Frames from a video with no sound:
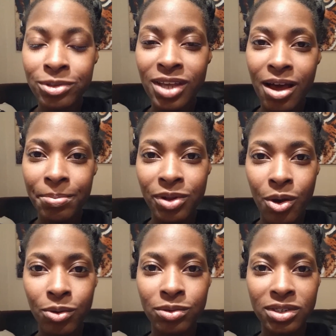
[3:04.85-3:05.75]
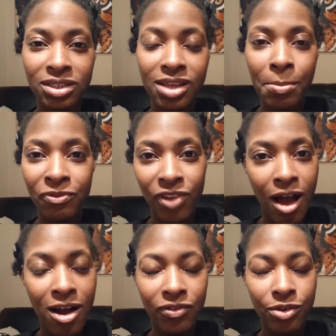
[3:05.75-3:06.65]
to upload some
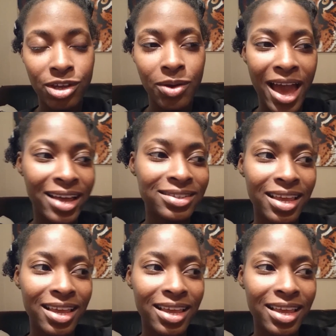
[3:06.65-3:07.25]
vlog for you guys.